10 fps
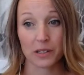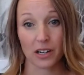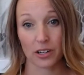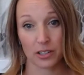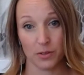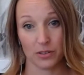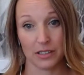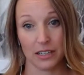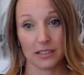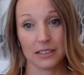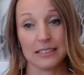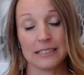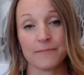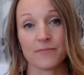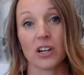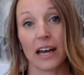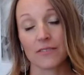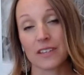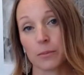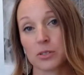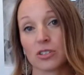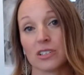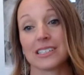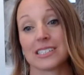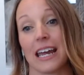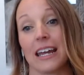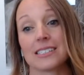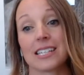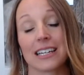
our community. You have the opportunity today to